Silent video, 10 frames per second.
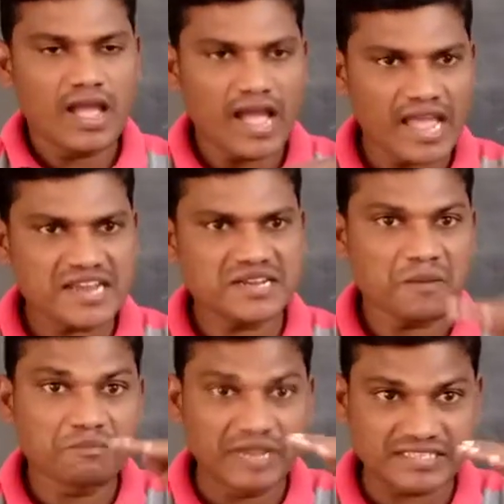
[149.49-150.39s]

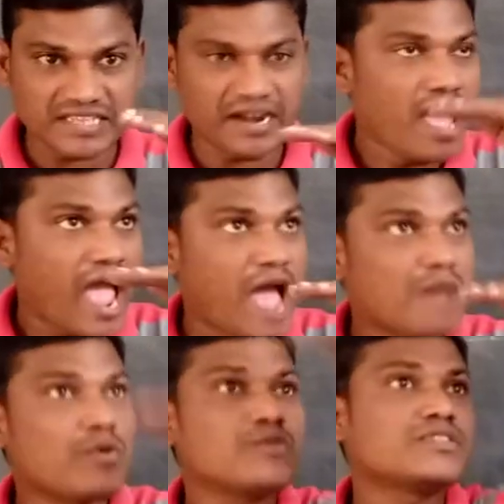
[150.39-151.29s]
Height measured
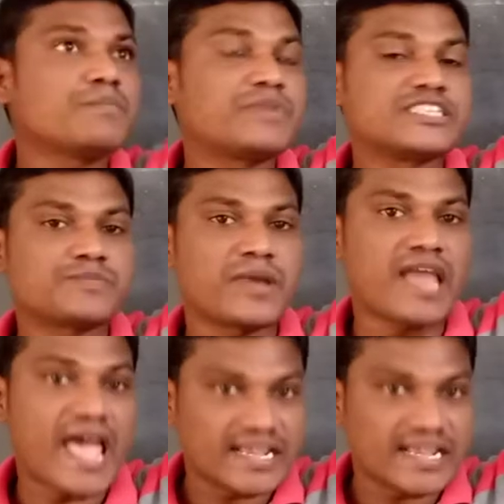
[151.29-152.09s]
above the principal